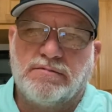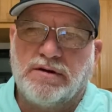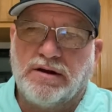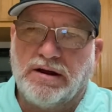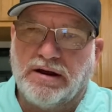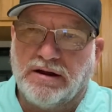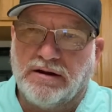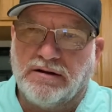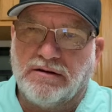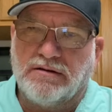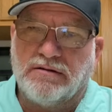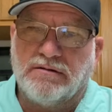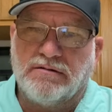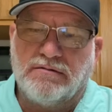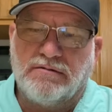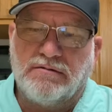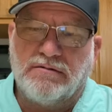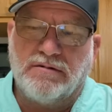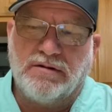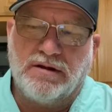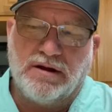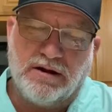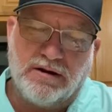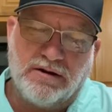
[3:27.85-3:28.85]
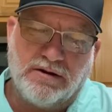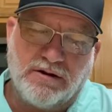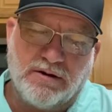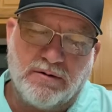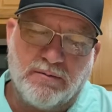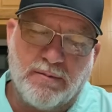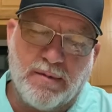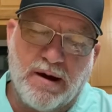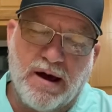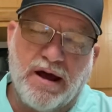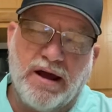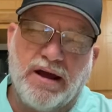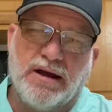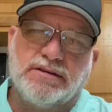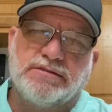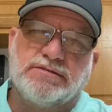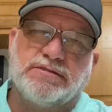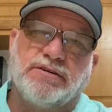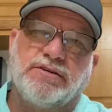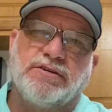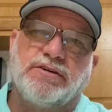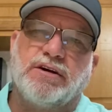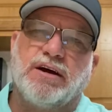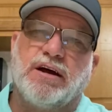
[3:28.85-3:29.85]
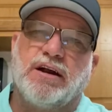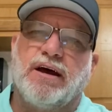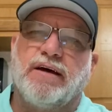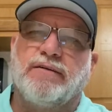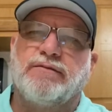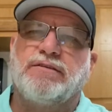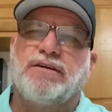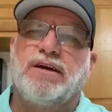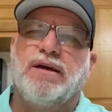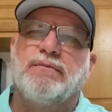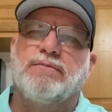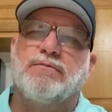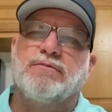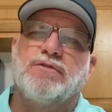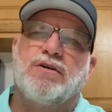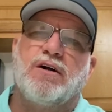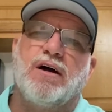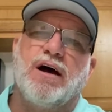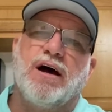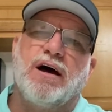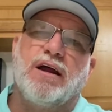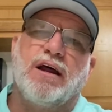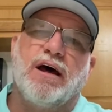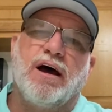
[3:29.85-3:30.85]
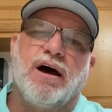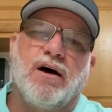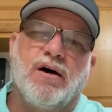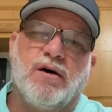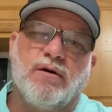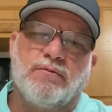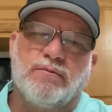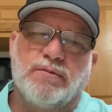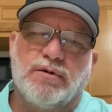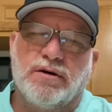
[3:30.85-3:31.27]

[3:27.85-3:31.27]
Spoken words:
in your baits, and you kind of have to keep them dried out.